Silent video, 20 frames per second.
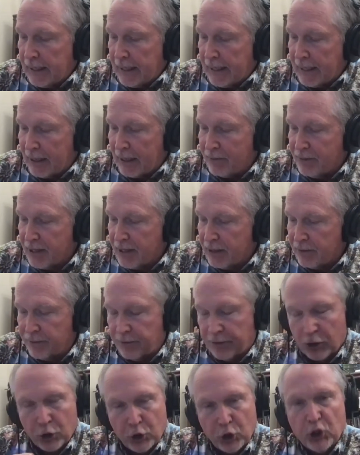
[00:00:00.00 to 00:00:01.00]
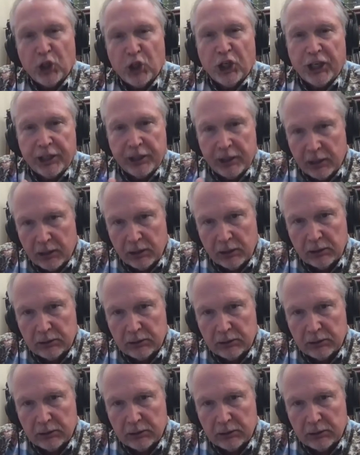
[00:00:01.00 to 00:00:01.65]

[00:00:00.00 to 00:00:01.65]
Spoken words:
And I think the good